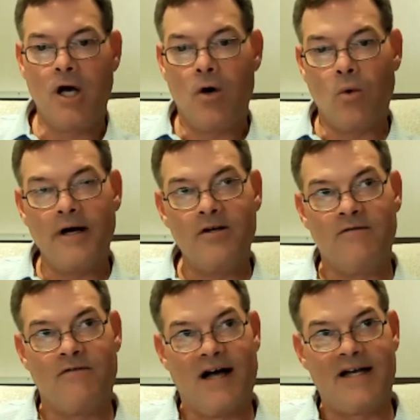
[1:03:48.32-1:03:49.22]
What you
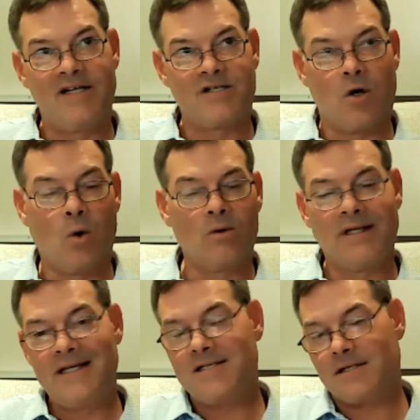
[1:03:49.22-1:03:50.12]
find is old
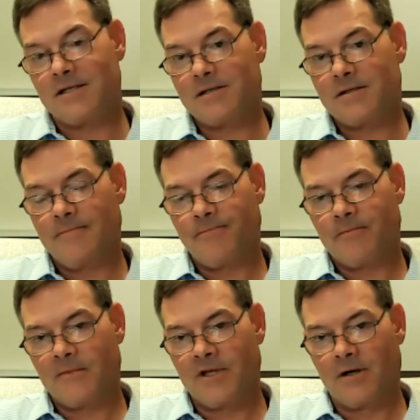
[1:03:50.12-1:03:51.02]
leases
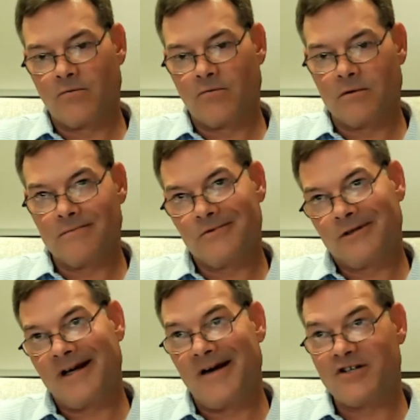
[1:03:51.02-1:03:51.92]
that are where
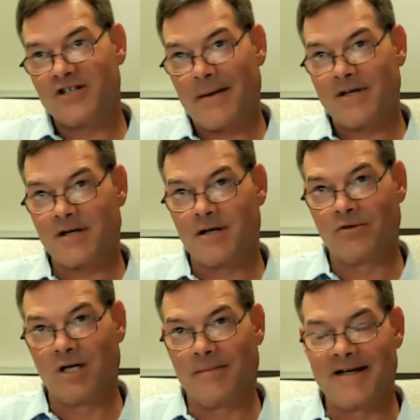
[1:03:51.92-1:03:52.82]
you have a shopping center
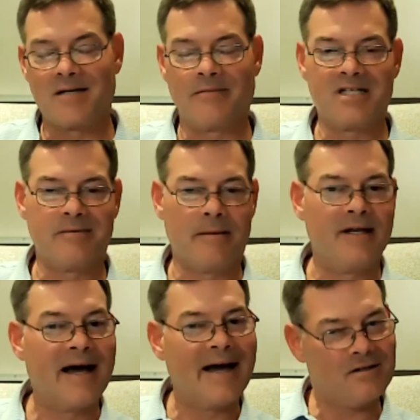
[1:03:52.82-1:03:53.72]
run by someone that's maybe
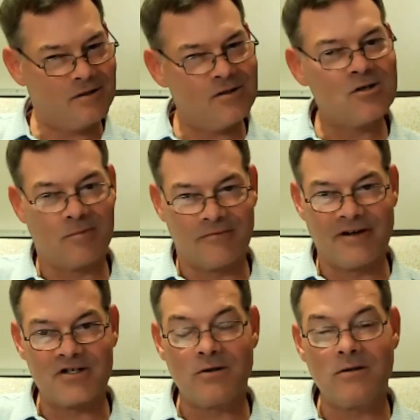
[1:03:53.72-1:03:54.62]
not so
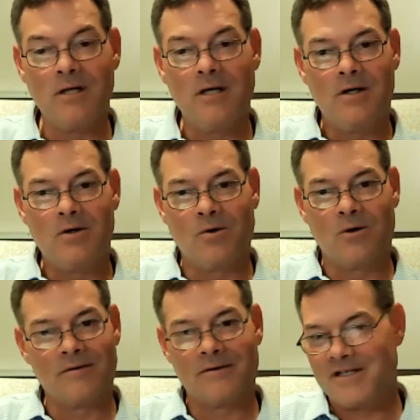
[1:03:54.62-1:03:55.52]
professional, or
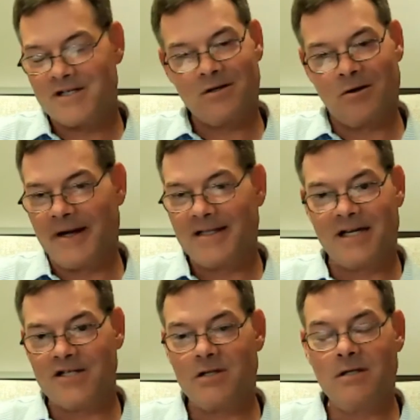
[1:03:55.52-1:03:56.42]
they just don't pay
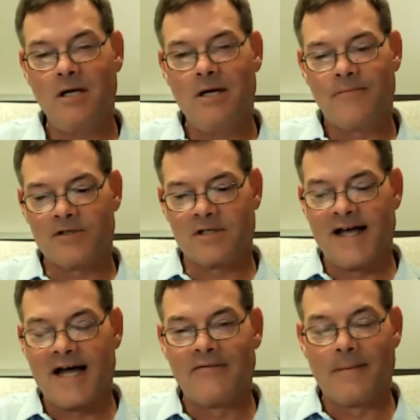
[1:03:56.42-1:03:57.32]
attention. There's a
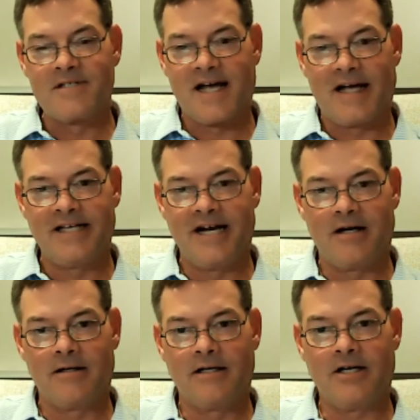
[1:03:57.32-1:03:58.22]
lot of upside there
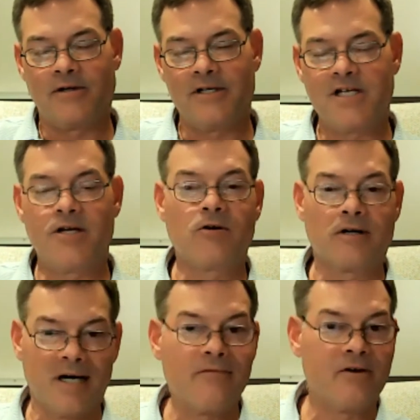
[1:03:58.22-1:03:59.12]
and increasing your
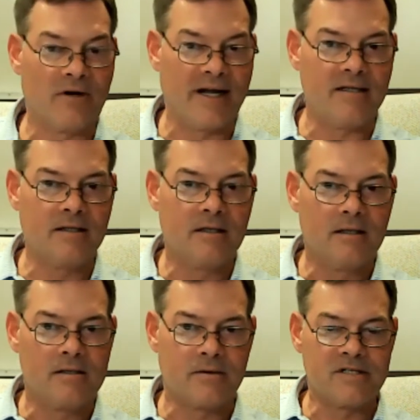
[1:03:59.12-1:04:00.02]
recovery rate.
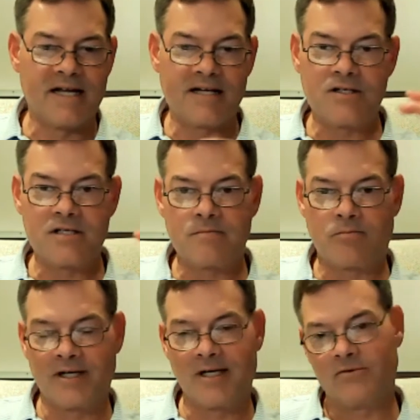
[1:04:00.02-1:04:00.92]
So not just
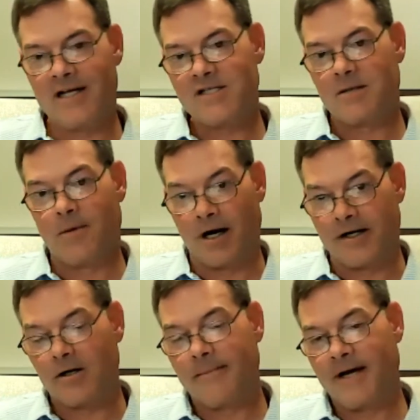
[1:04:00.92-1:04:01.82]
bringing rents to
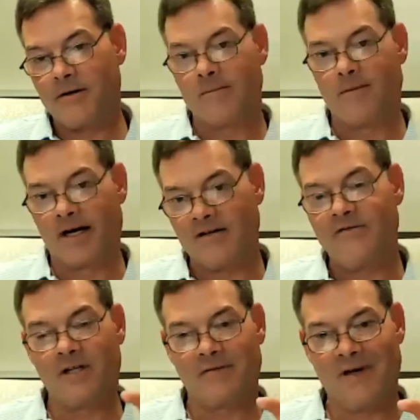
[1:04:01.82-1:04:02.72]
market or better than market and
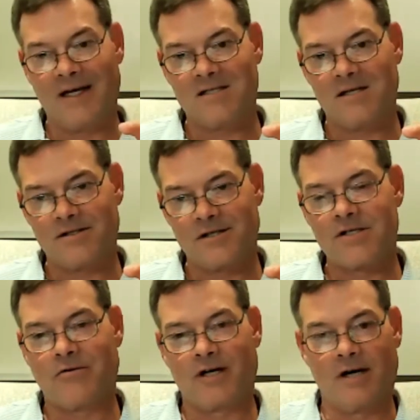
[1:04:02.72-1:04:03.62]
filling vacancy. It's
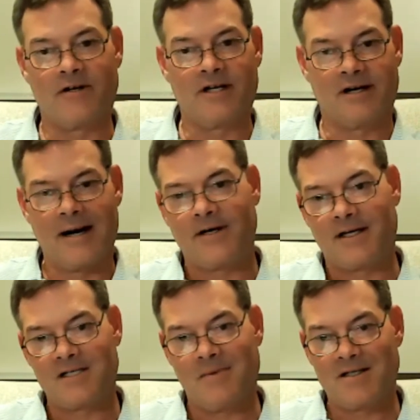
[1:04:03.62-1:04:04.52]
also recovering your operating
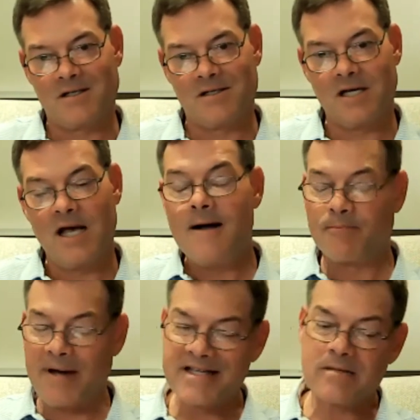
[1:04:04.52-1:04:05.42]
expenses,
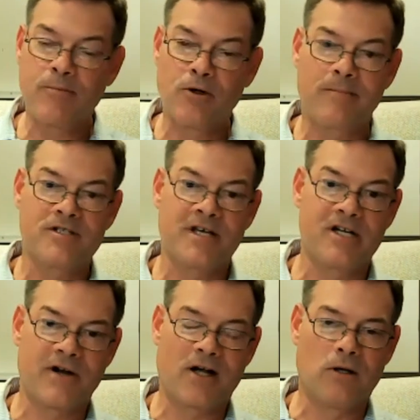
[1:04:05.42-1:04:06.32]
possibly putting
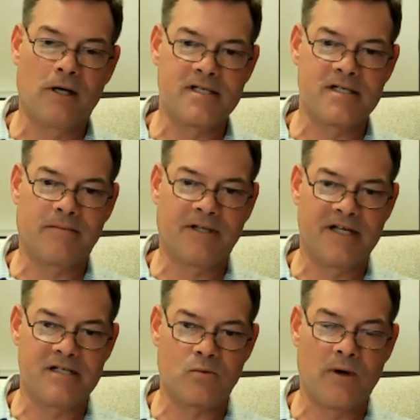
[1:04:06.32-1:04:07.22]
percentage rent clauses in
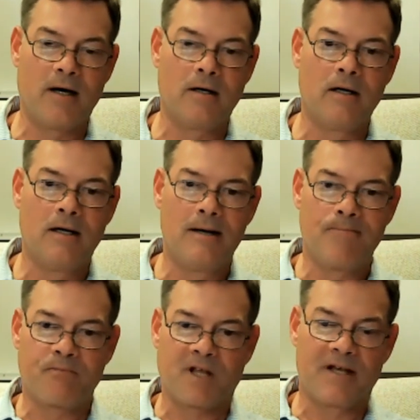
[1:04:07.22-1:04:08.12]
place as well.
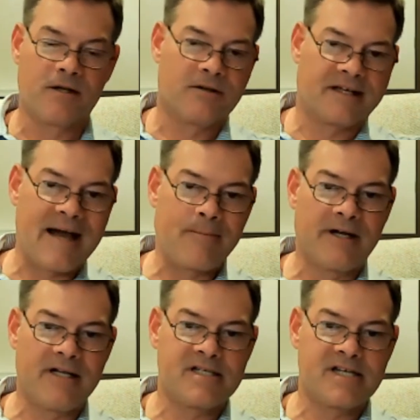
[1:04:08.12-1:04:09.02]
And on the cap
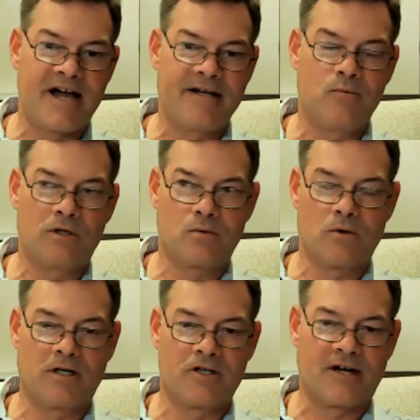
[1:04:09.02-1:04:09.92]
rate side, we're
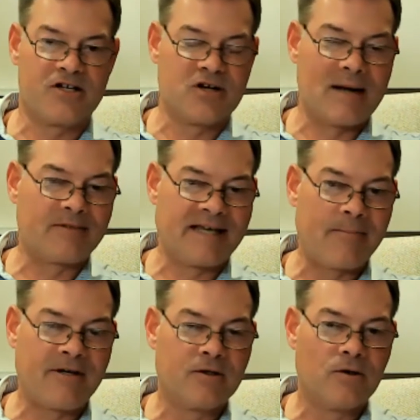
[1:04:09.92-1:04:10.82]
going to try to drop the cap
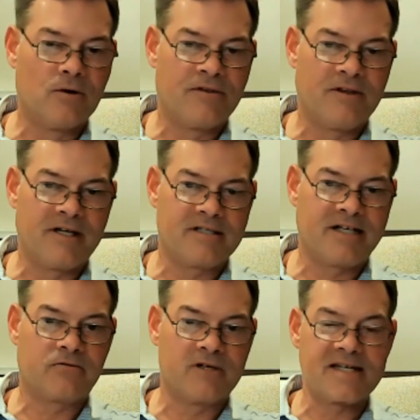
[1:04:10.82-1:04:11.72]
rate on the whole thing and take
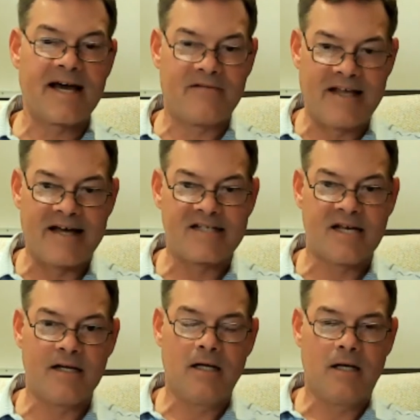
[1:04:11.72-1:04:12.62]
the risk out of the
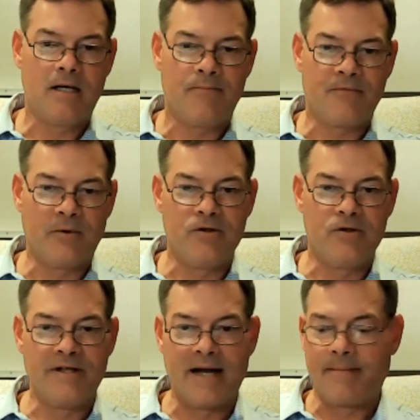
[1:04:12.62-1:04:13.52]
asset. And we
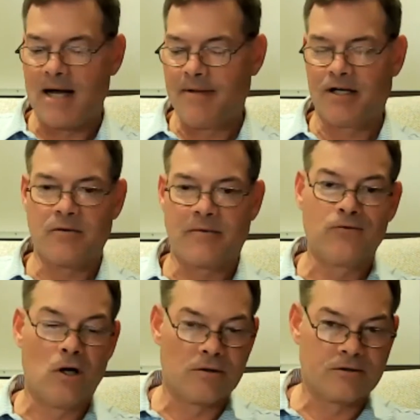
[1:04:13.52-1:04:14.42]
do that by making sure we have
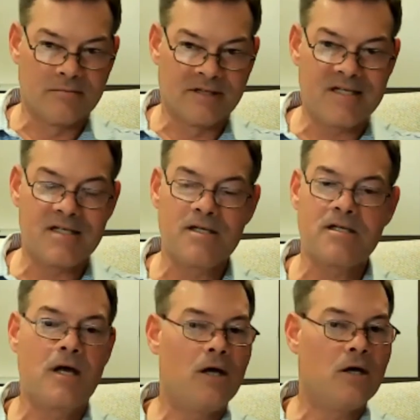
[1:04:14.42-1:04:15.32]
long-term
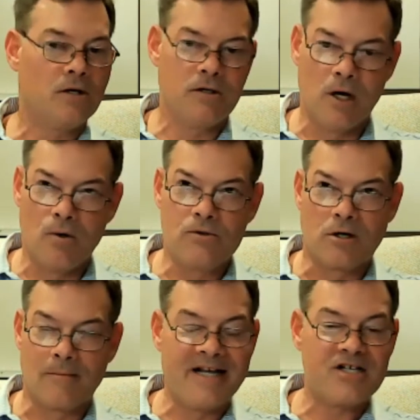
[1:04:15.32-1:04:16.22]
leases, no
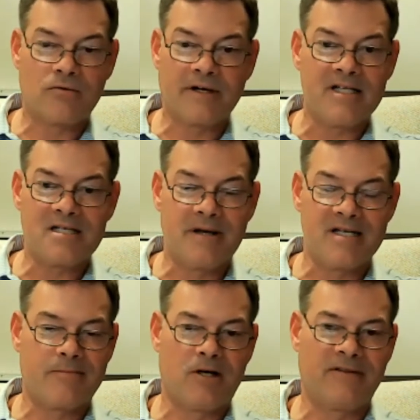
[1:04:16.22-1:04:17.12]
termination rights based
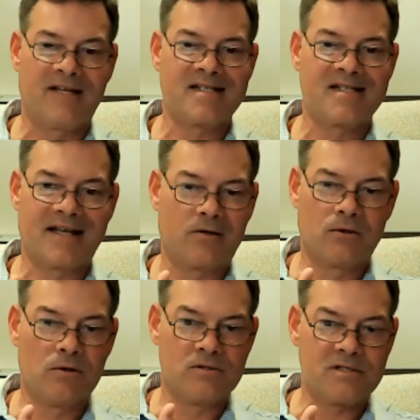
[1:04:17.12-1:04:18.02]
upon things like
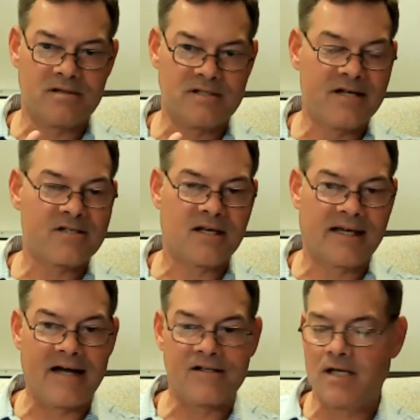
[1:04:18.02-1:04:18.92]
gross sales
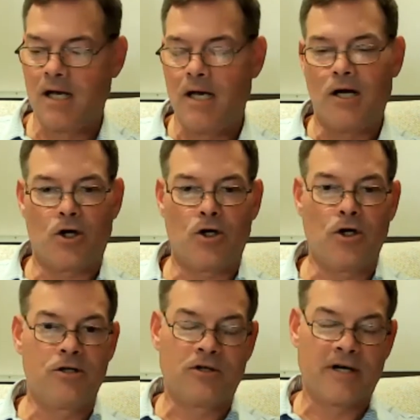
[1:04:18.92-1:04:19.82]
kickouts,
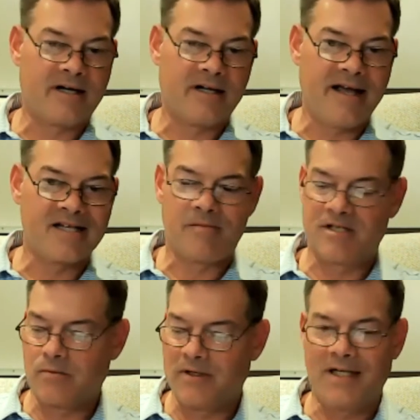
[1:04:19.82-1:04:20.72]
good credit enhancement.
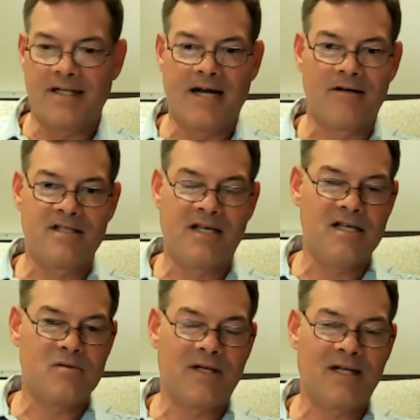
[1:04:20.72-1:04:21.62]
So we need
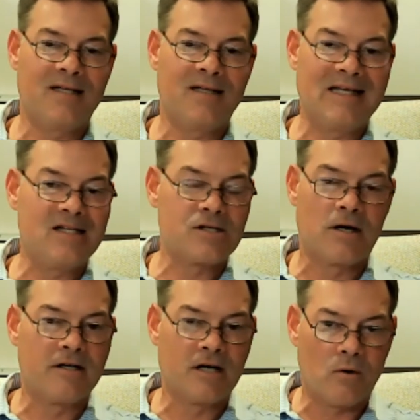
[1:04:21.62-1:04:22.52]
guarantees, we need liens
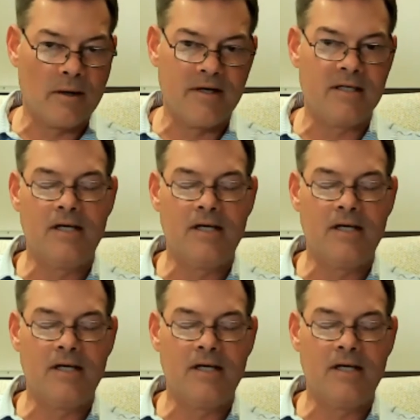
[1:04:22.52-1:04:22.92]
on equipment.